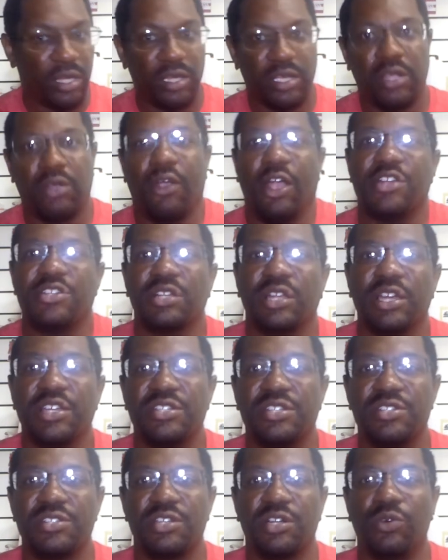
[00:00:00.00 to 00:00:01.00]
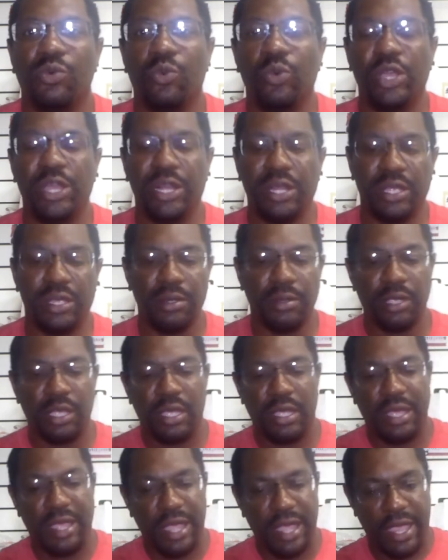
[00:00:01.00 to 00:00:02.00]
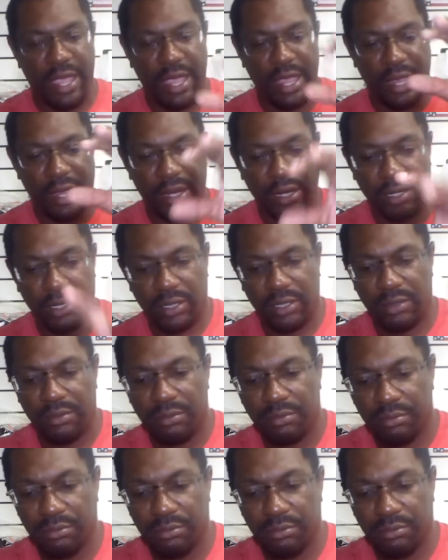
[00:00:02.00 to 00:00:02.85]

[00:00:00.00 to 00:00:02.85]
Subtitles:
Congratulations on winning, and